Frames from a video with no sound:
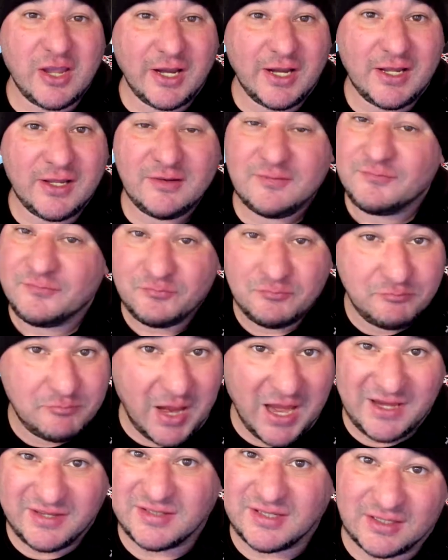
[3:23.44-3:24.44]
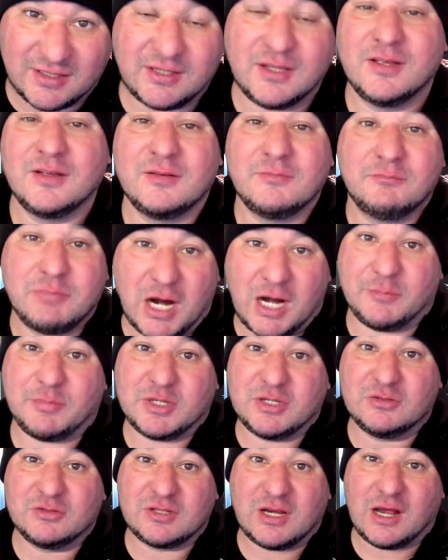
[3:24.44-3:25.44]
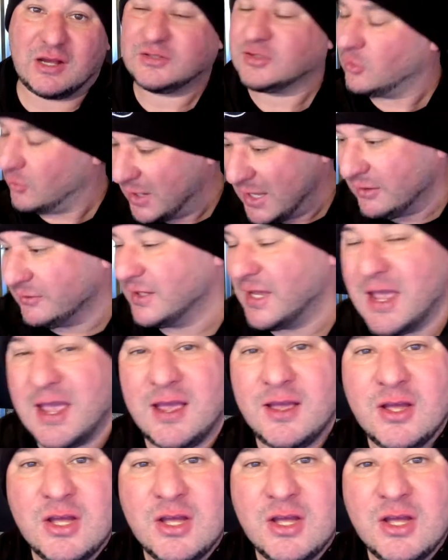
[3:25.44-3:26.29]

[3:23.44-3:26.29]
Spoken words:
in it, basic barbecue sauce. Oh hell yeah.